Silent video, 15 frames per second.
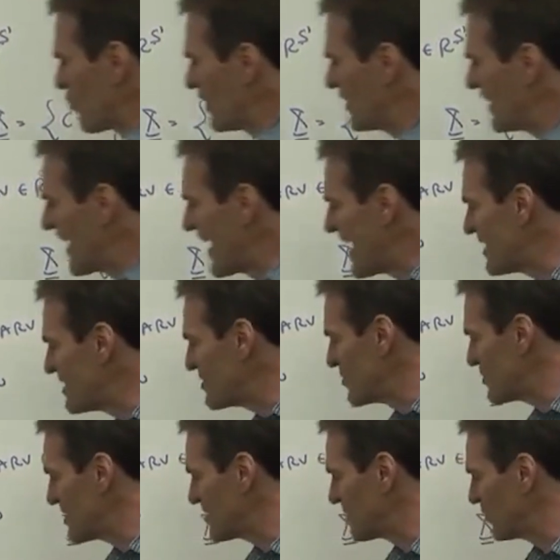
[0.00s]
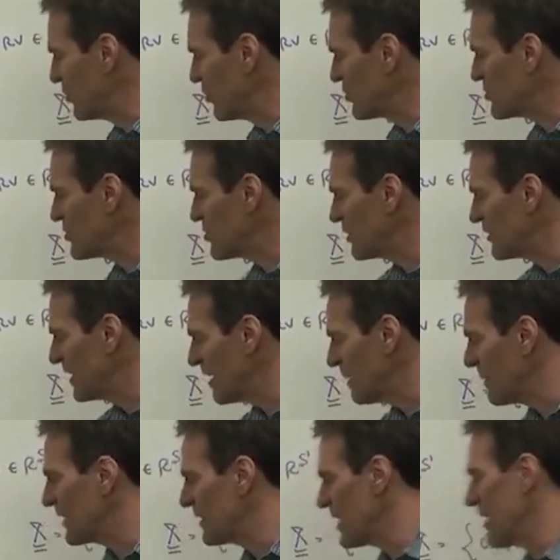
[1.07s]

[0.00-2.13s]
related to, this will look to you a little bit